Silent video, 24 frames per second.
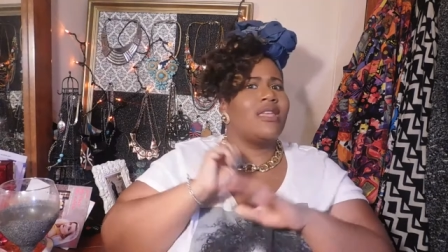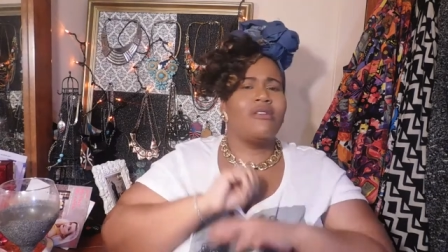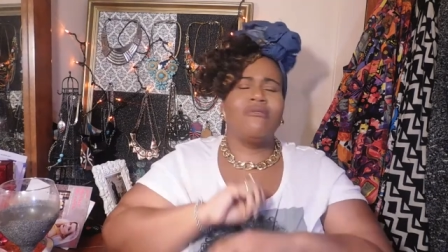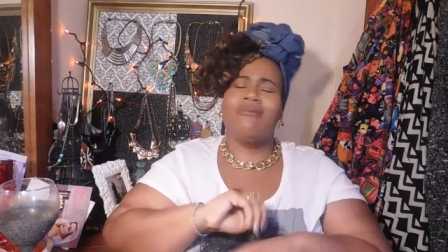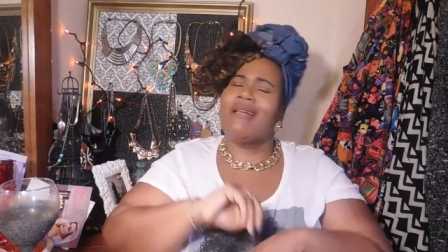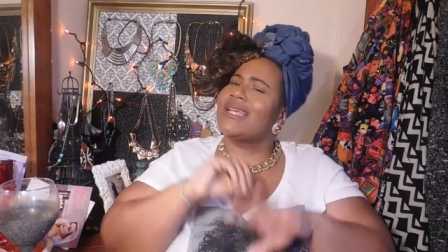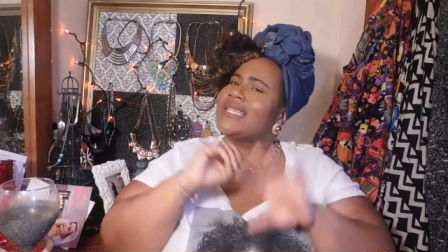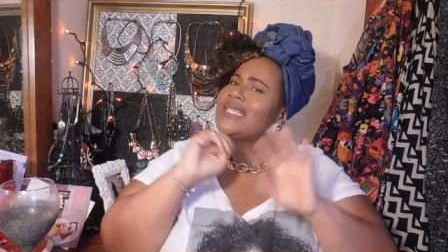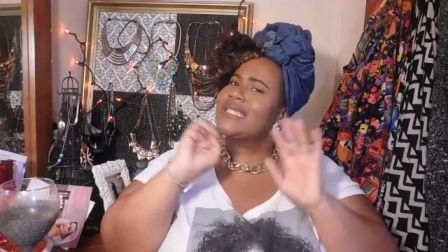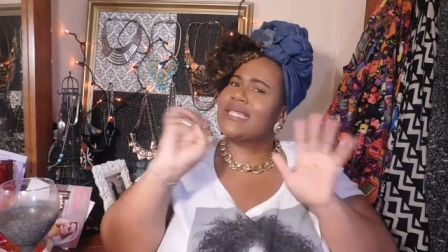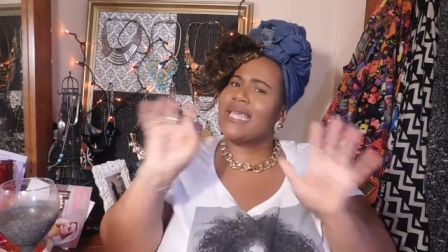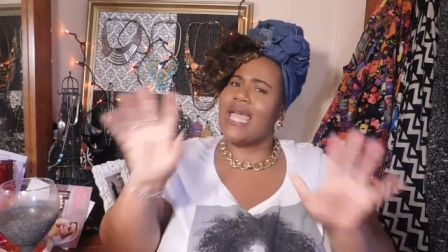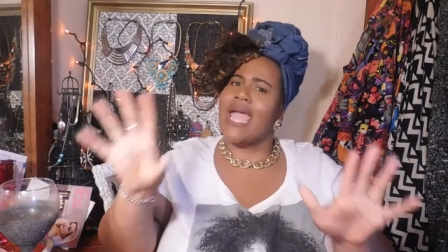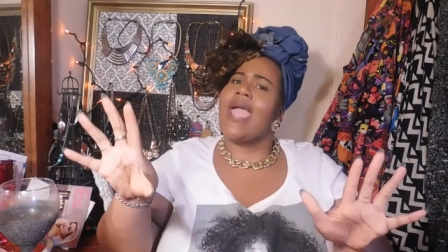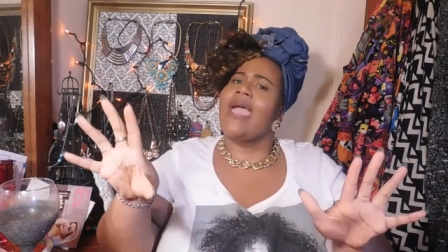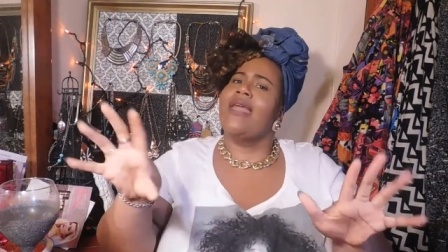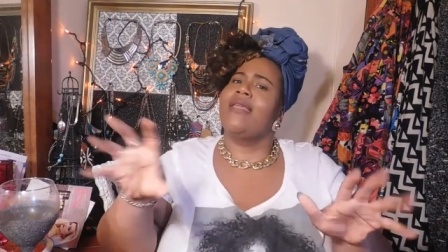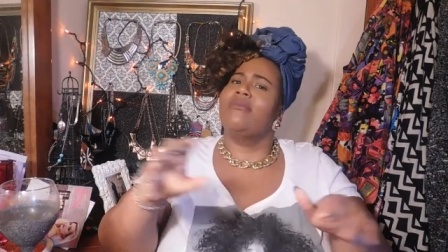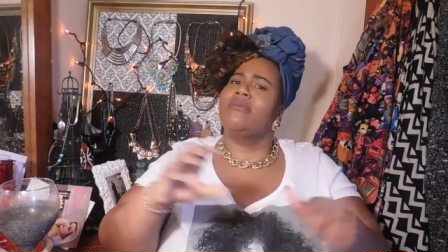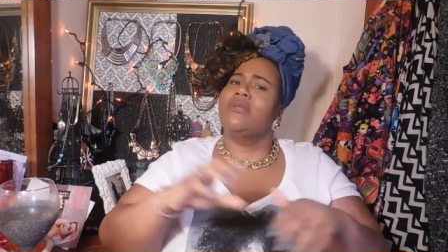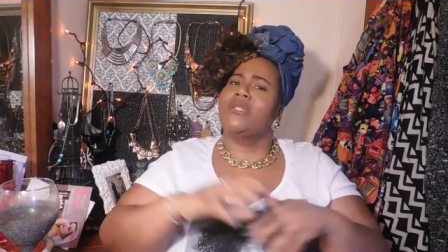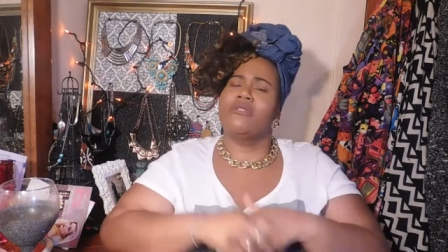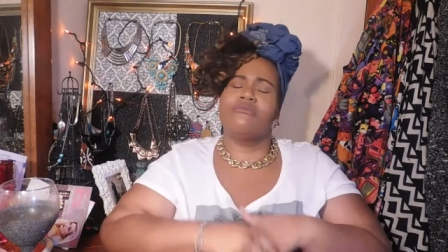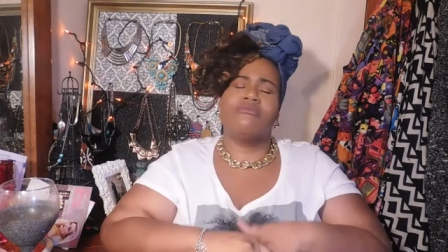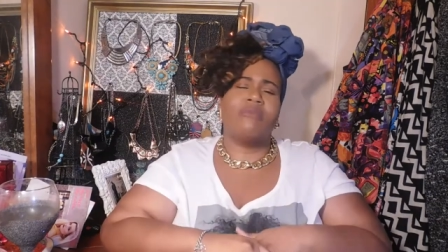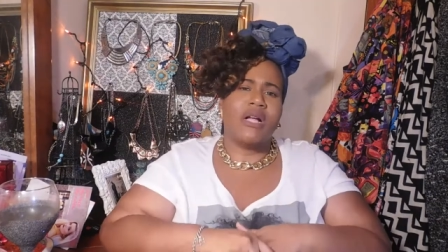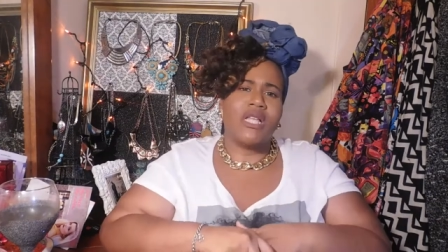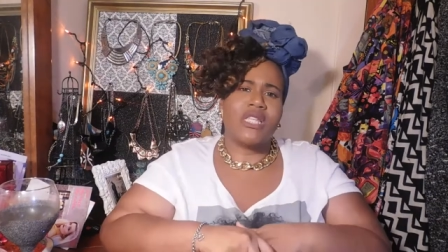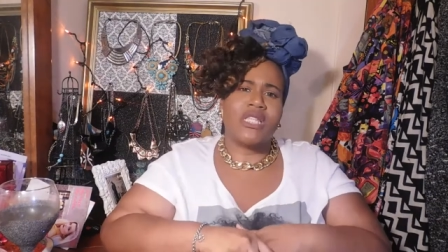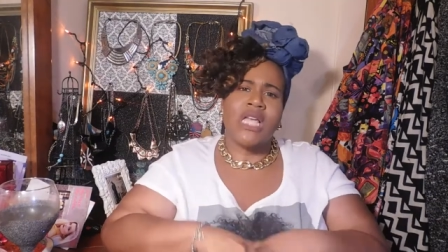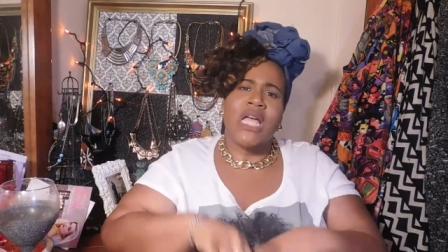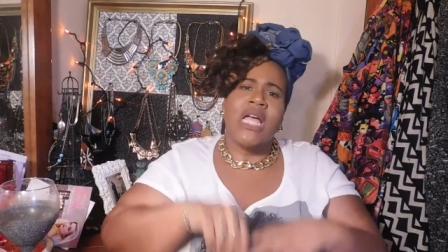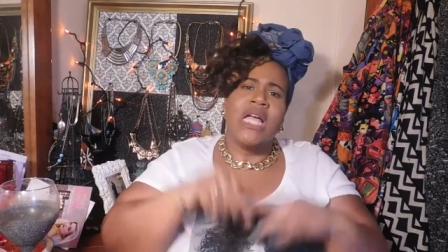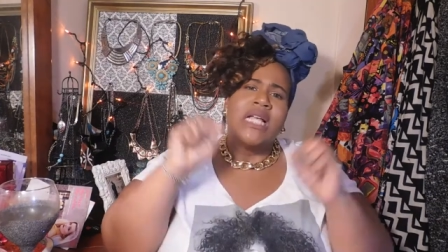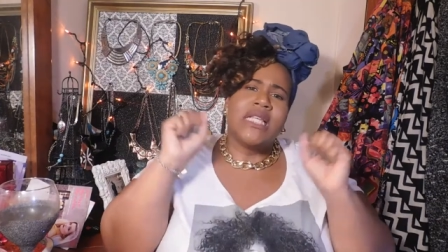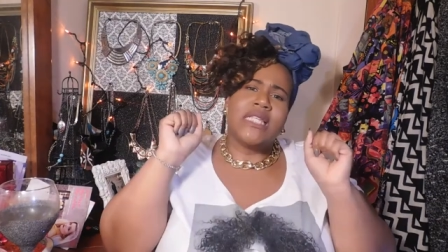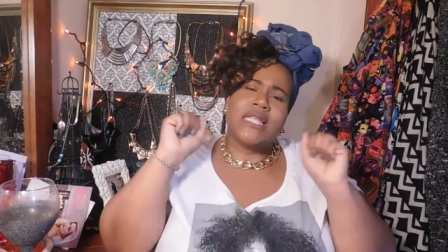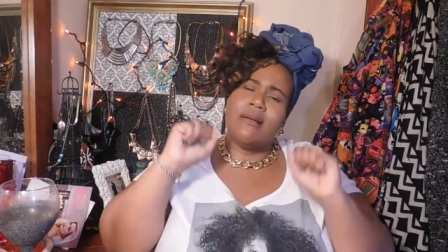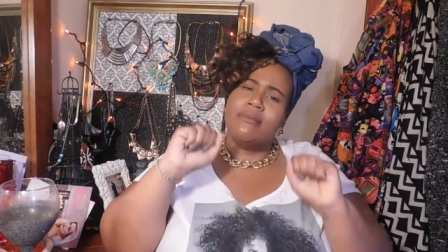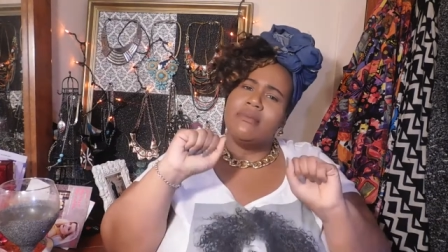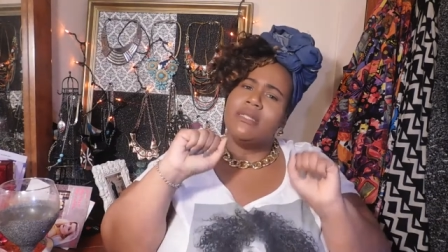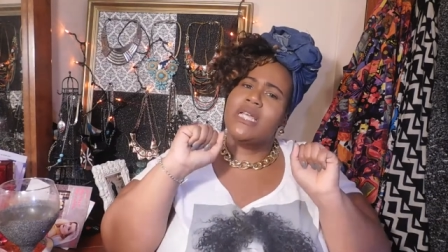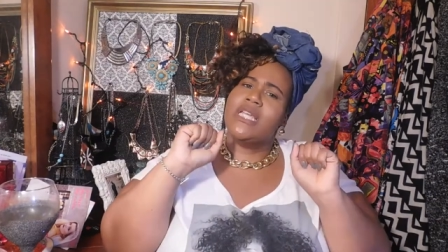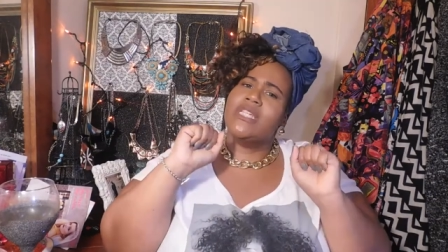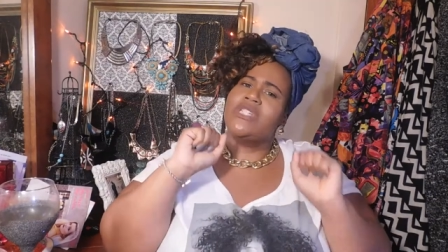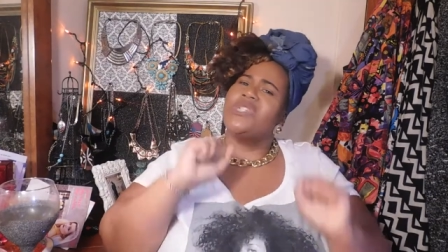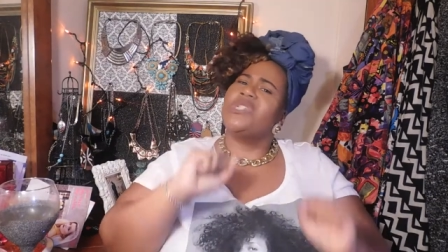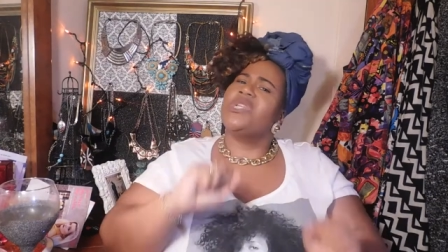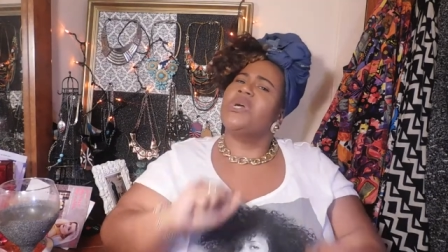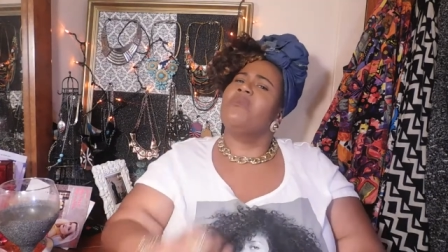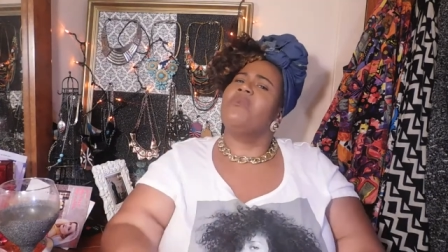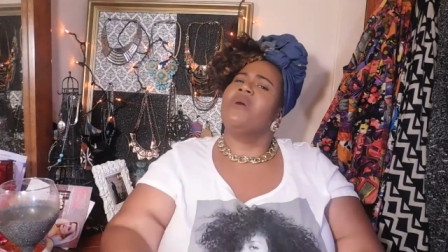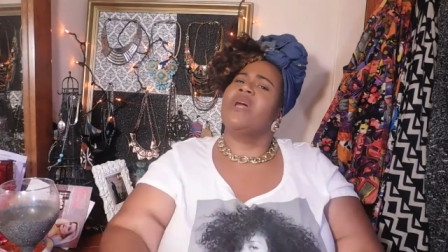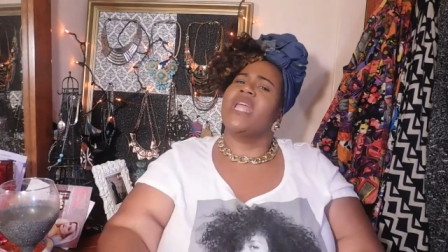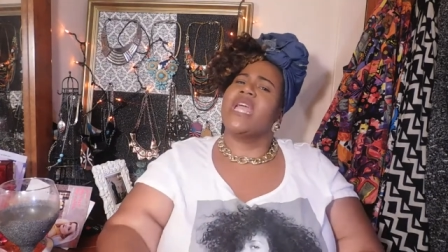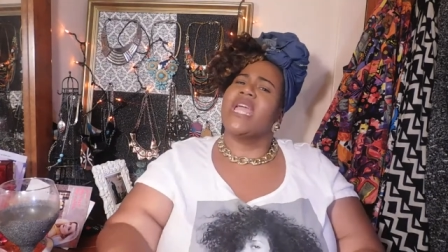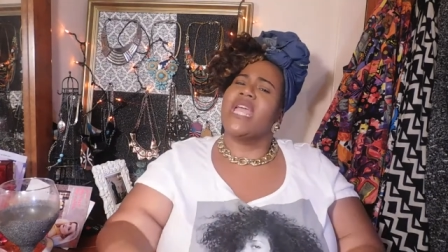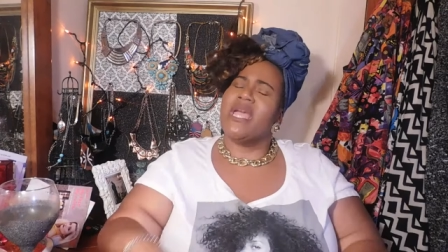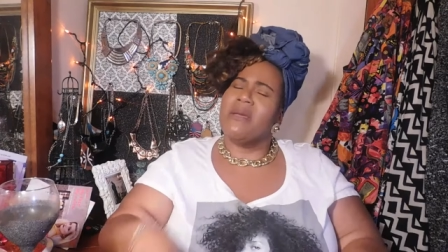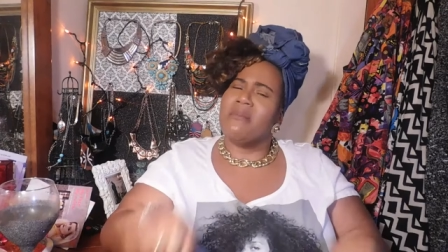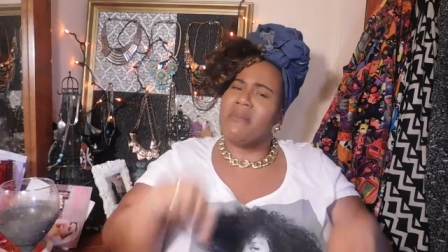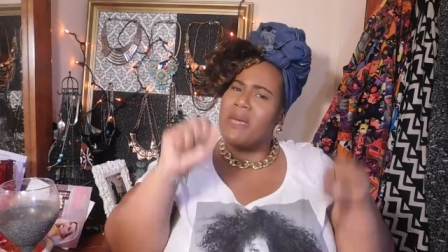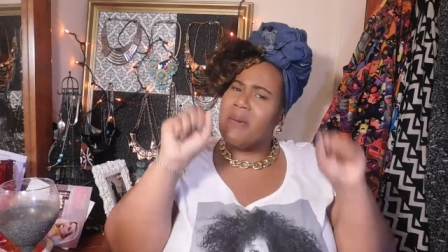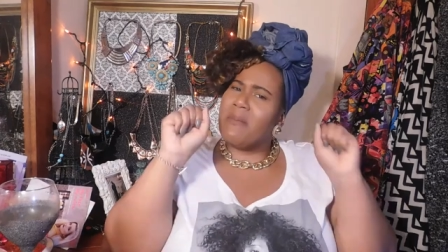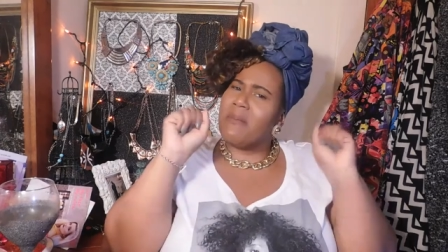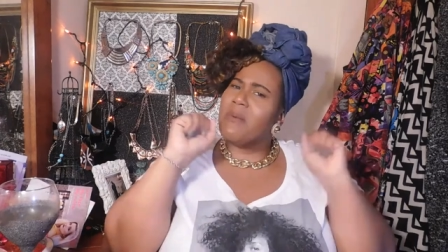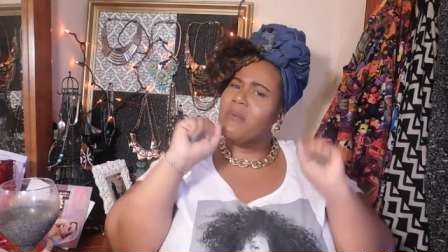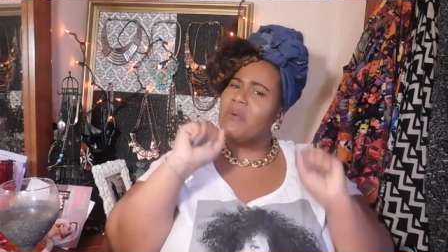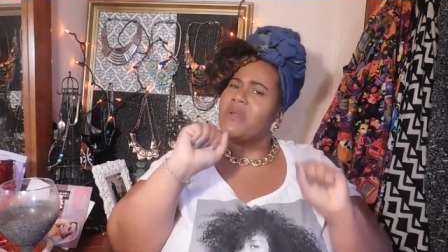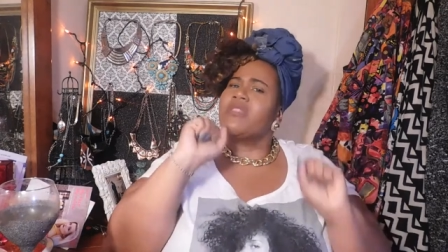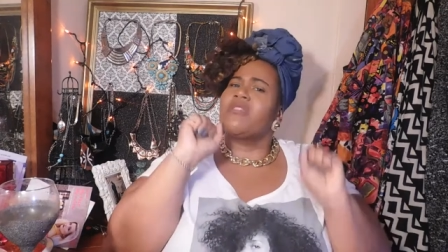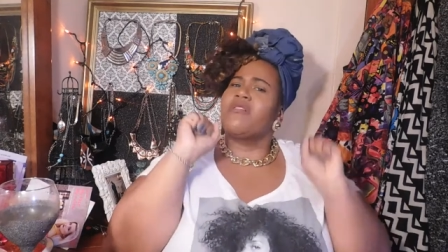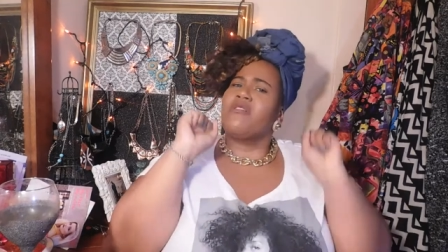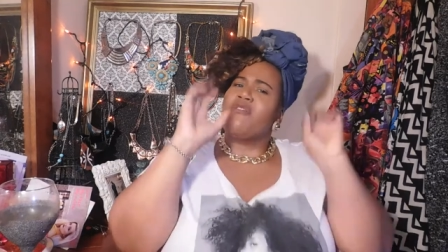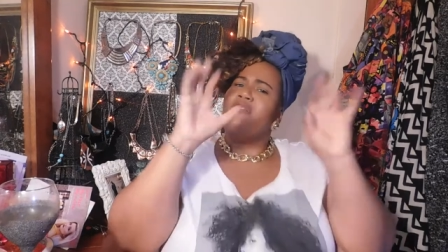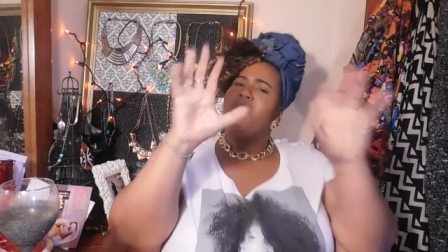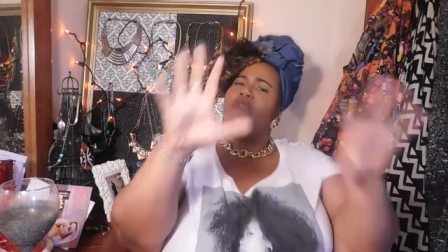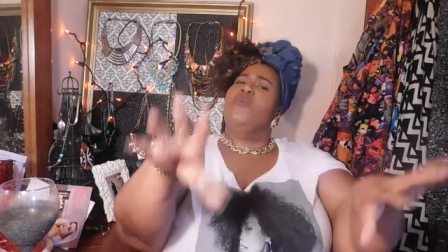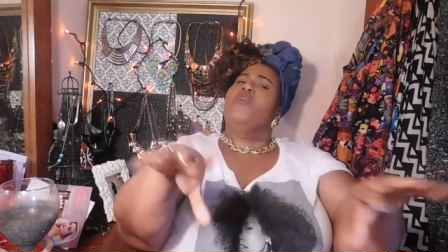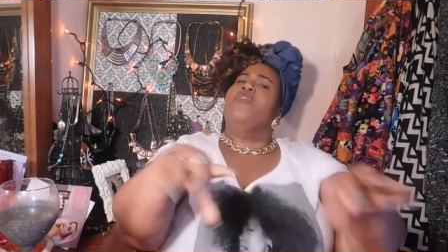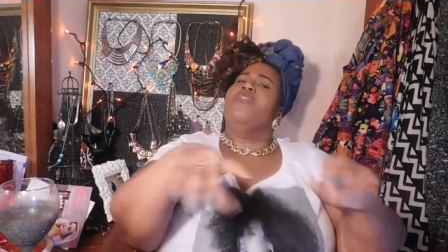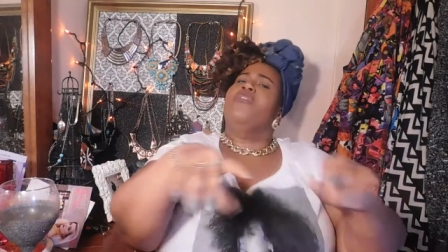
you're not scaring them too much sometimes you don't want to hit people with the full